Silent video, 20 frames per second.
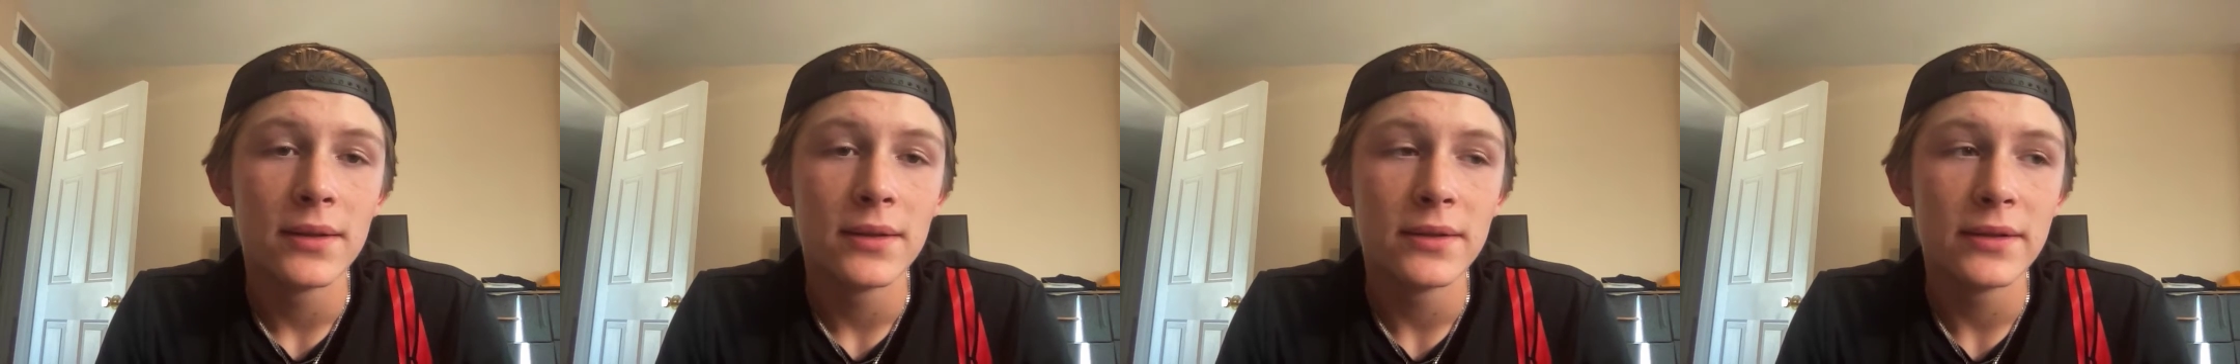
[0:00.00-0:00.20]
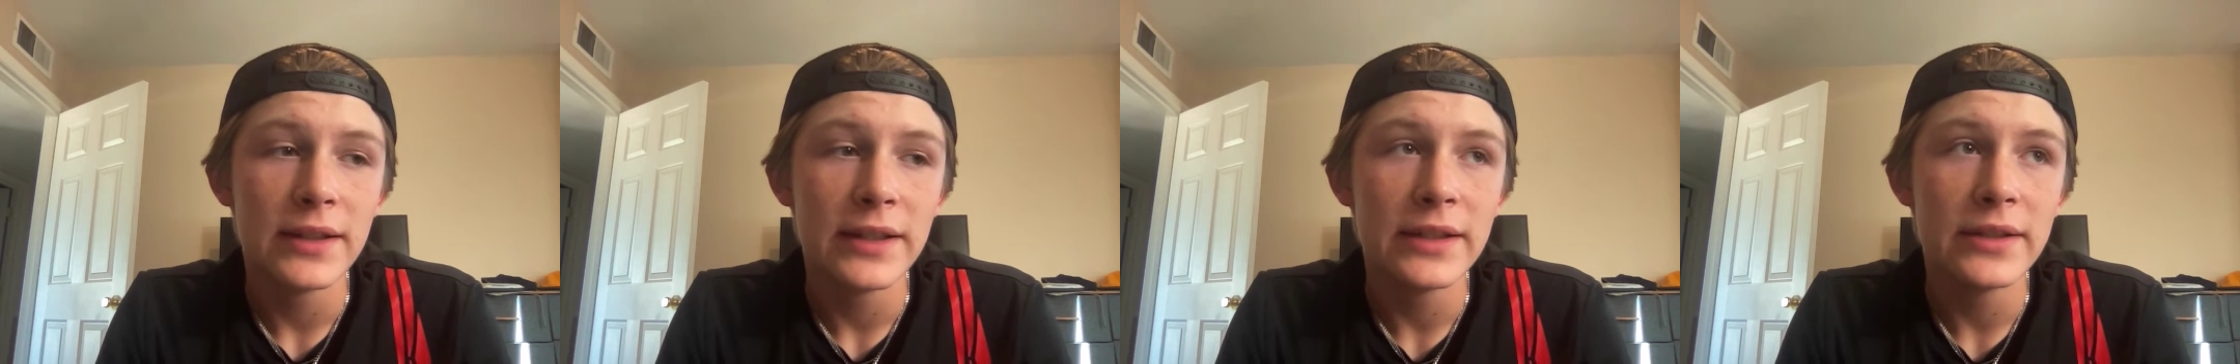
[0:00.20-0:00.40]

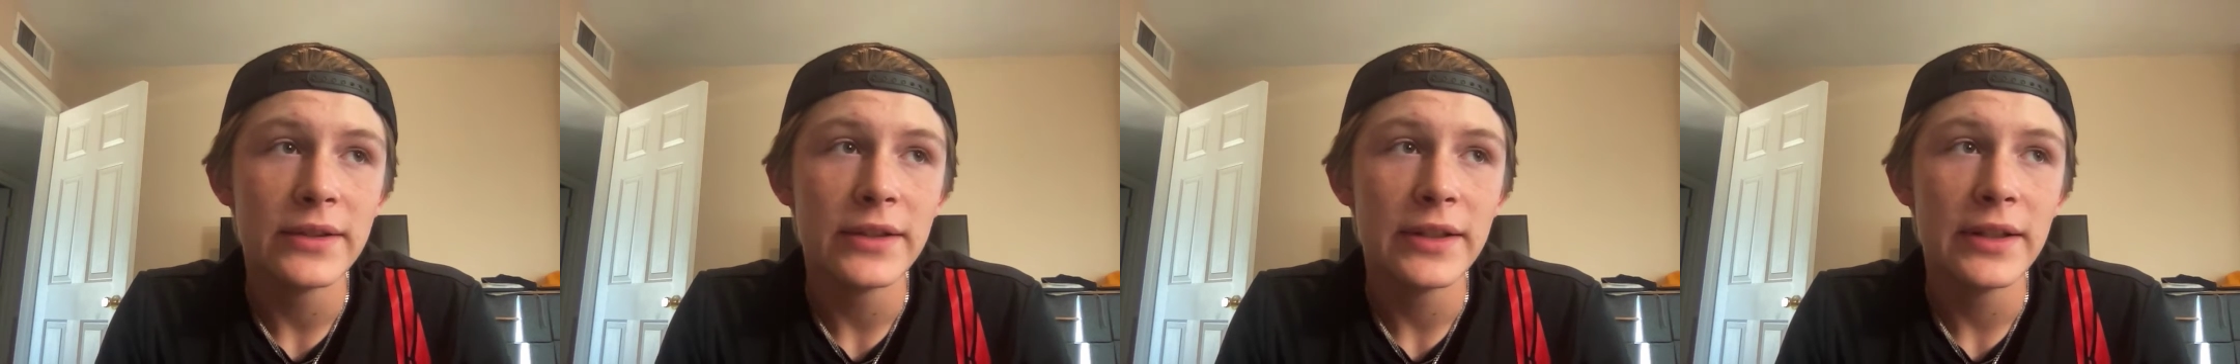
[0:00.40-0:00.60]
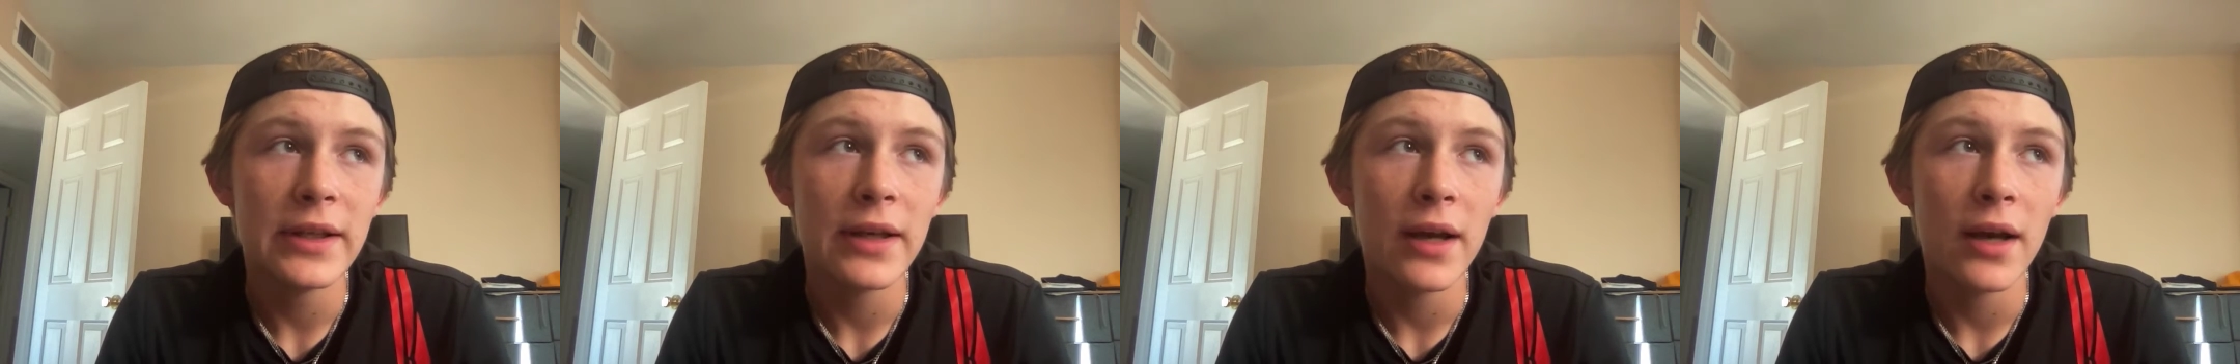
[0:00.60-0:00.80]

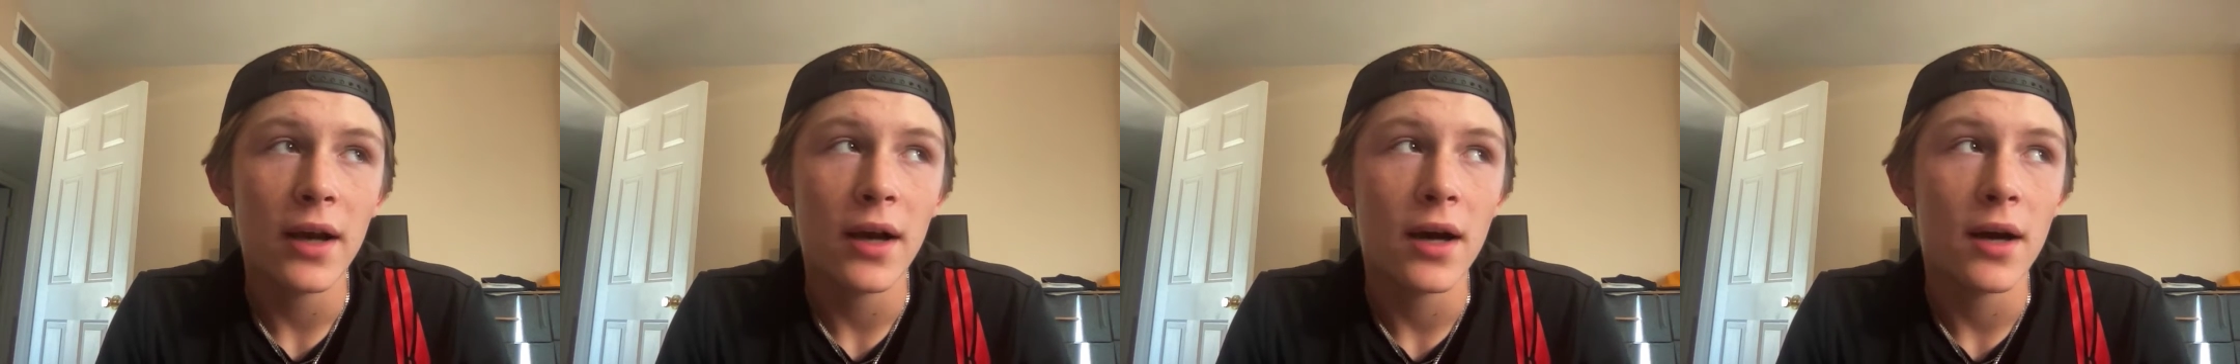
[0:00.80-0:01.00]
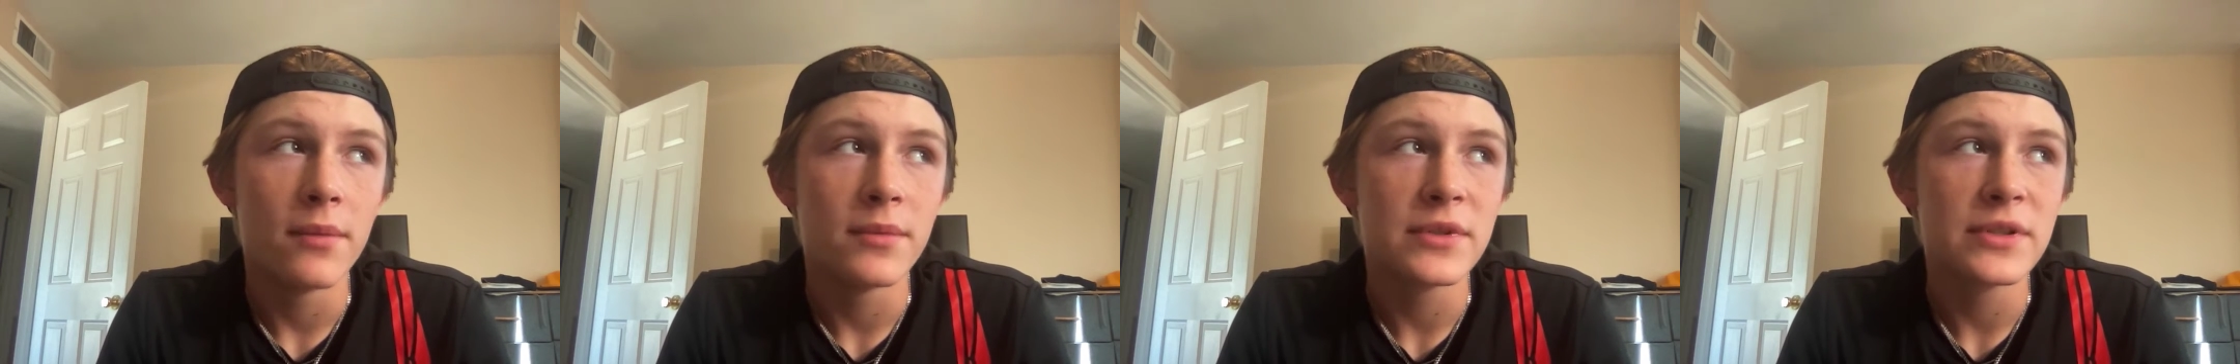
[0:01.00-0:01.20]

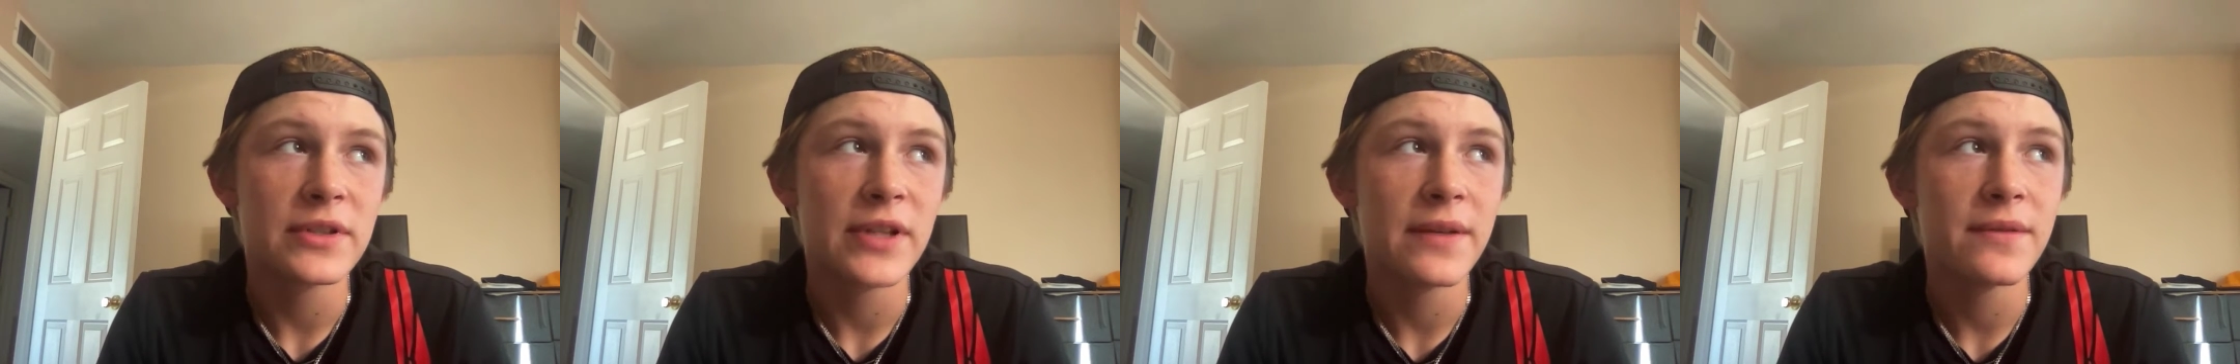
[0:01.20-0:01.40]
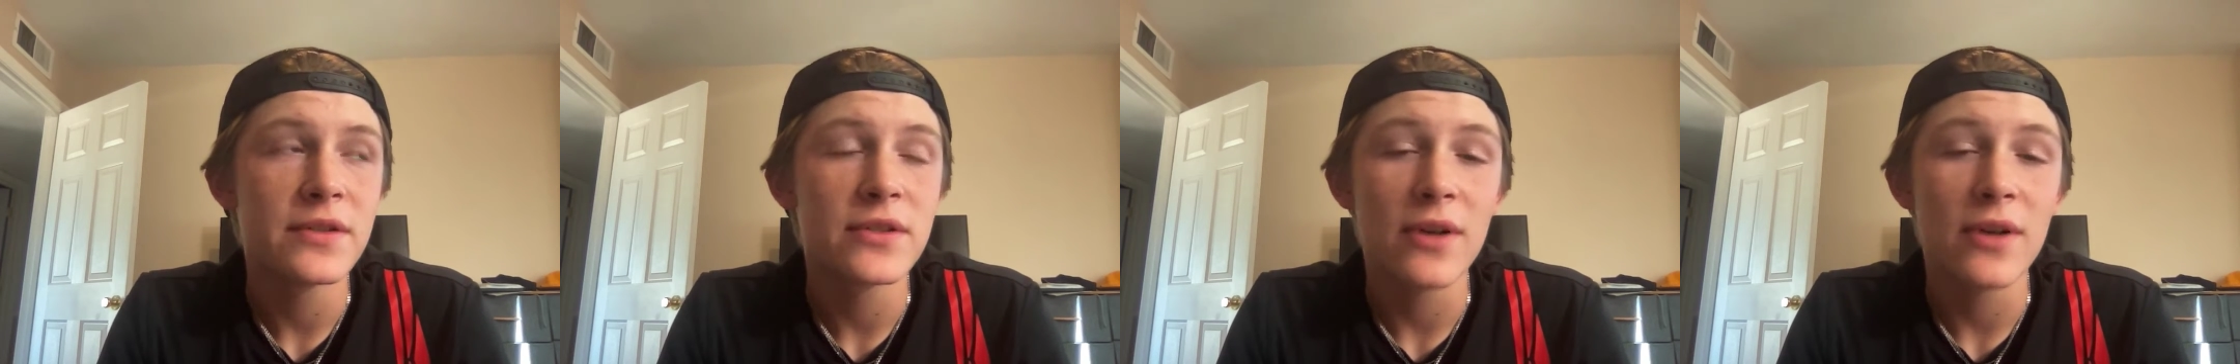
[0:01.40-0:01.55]
slaves